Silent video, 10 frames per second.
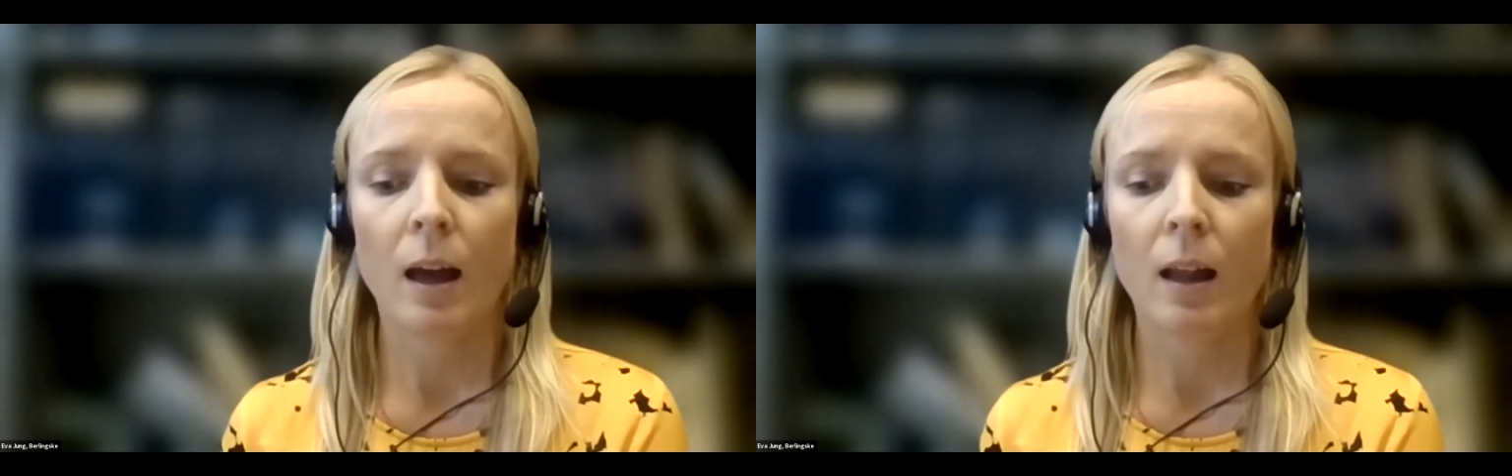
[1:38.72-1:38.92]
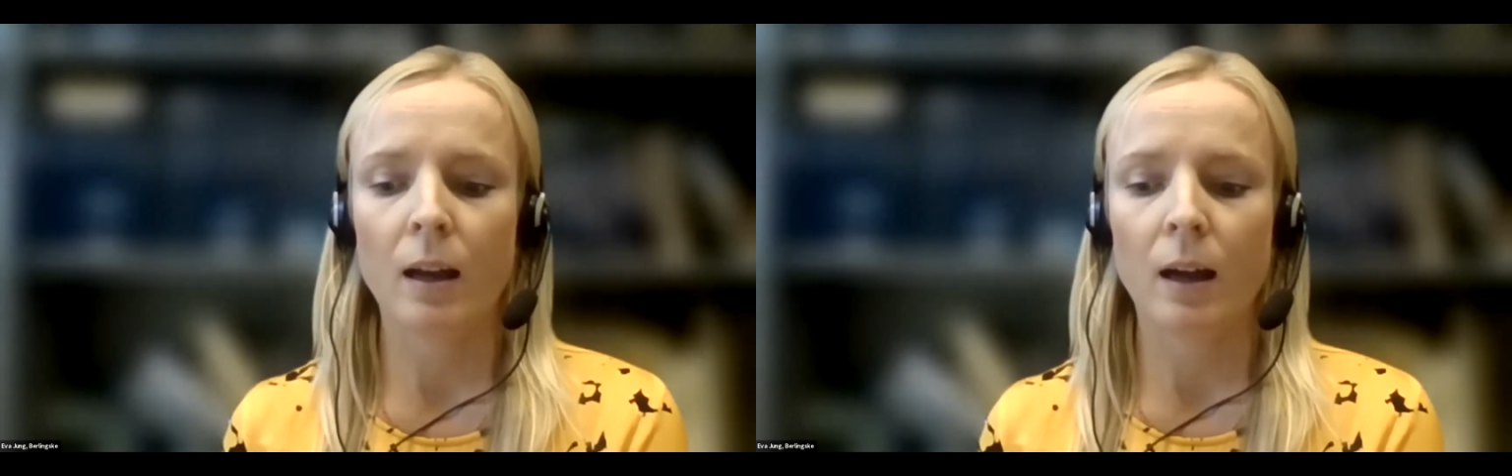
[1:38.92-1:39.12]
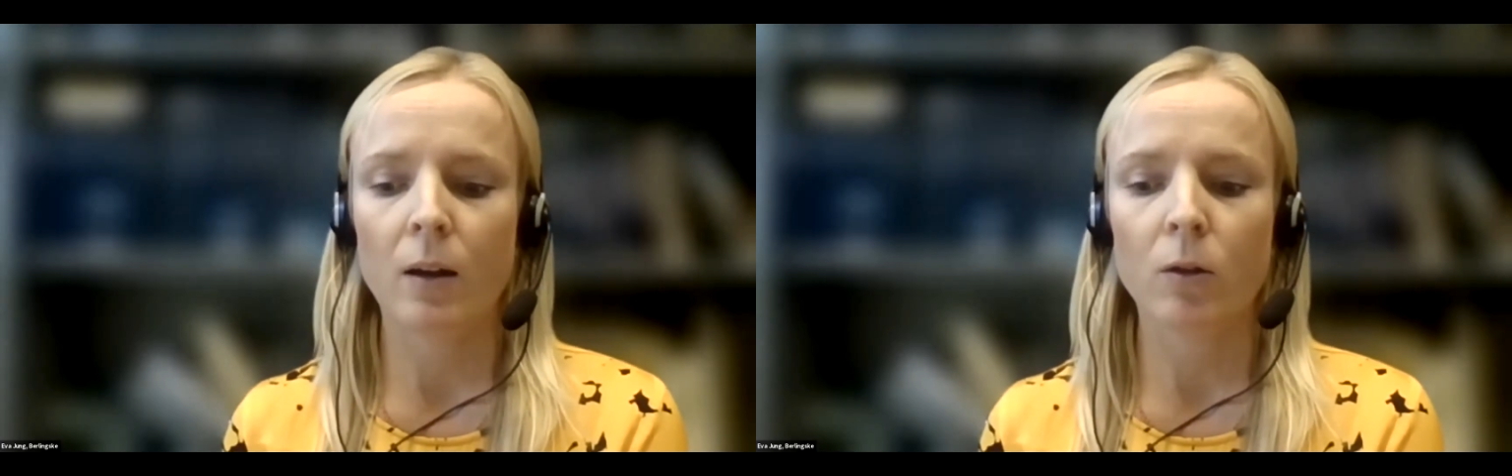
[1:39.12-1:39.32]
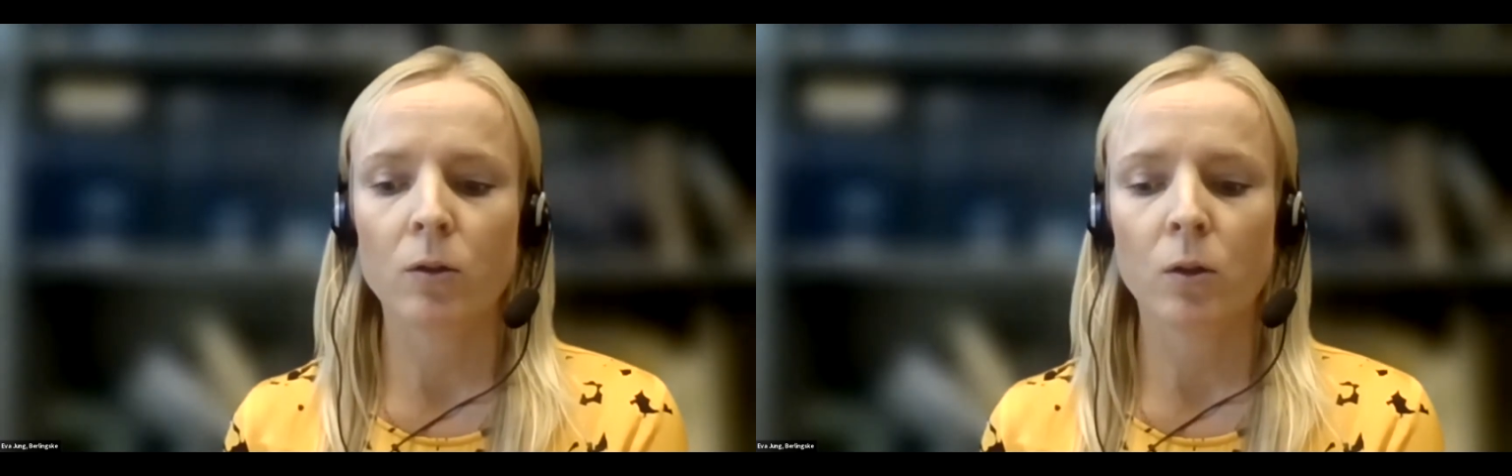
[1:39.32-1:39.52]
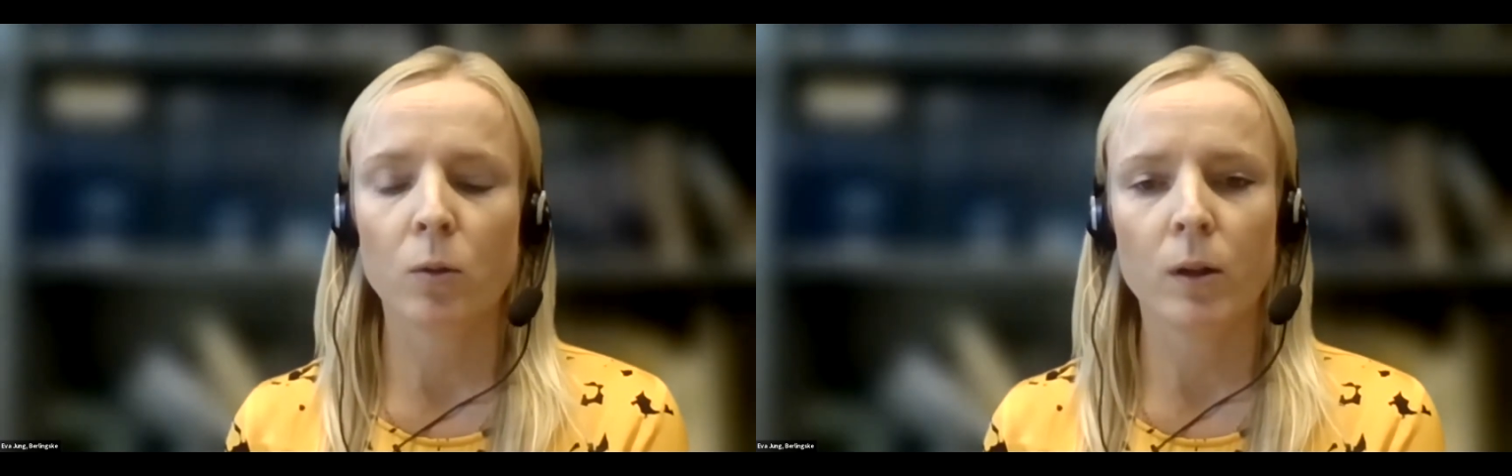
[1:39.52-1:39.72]
And I
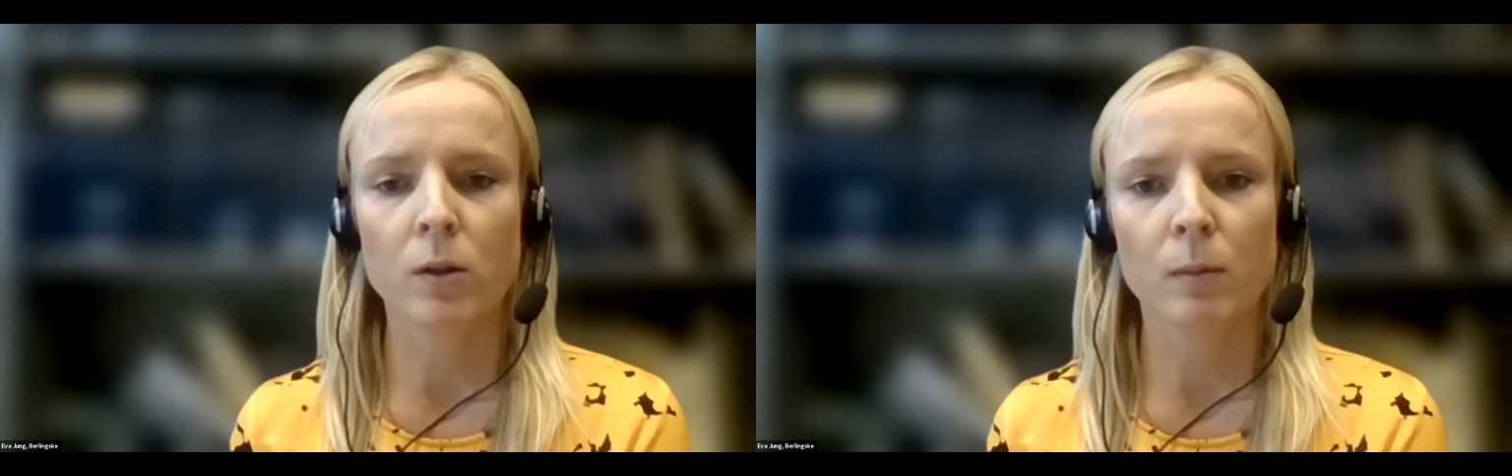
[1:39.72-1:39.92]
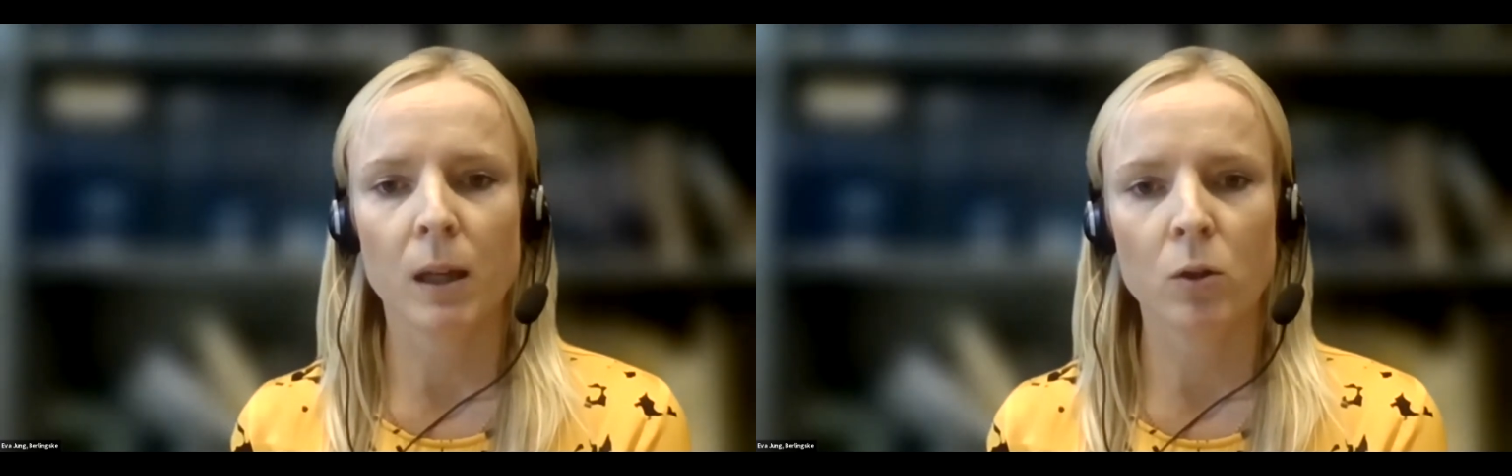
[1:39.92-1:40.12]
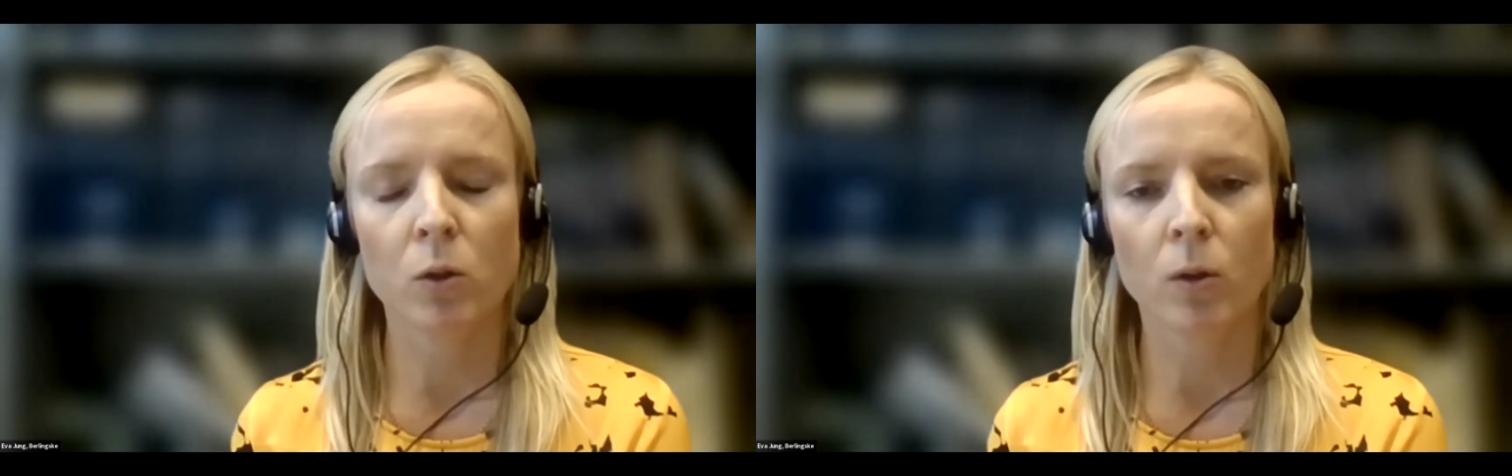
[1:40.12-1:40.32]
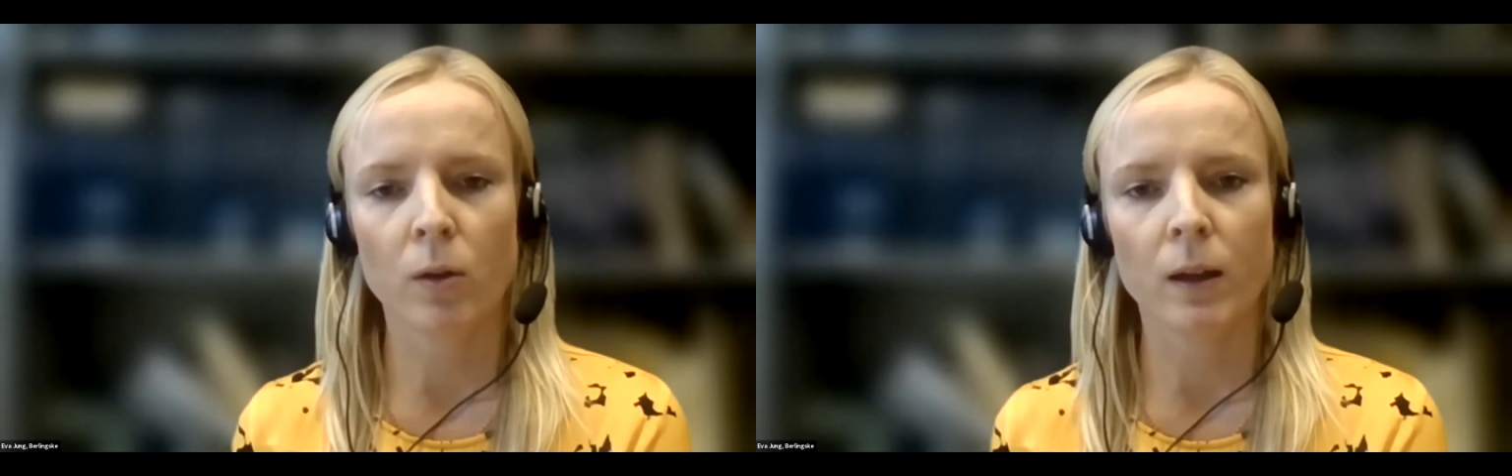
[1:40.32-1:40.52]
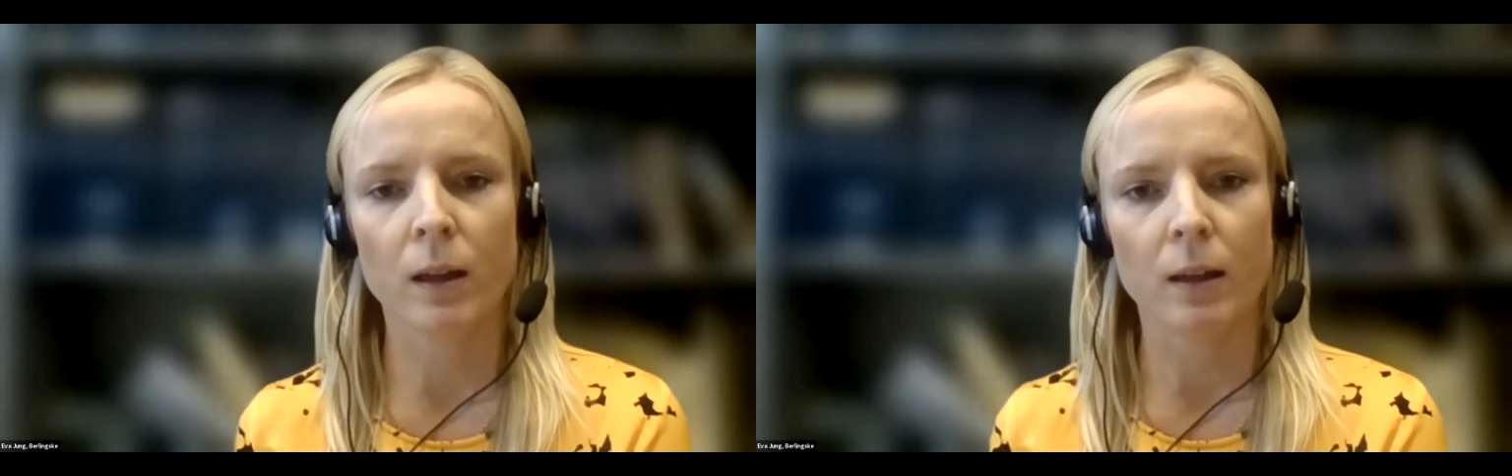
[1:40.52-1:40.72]
also want to make
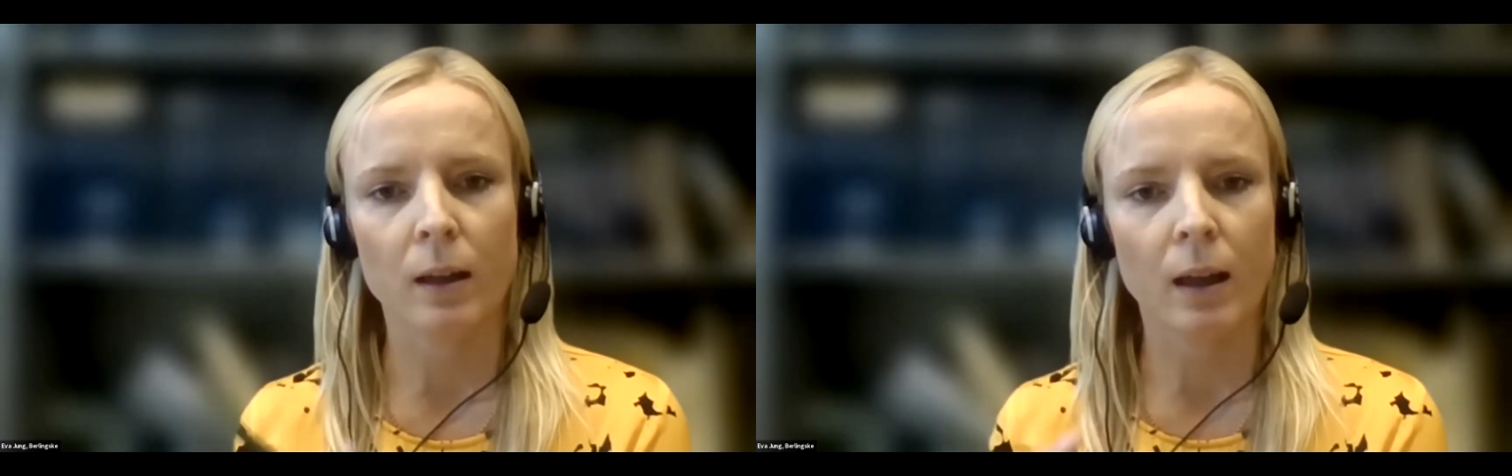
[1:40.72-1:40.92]
sure that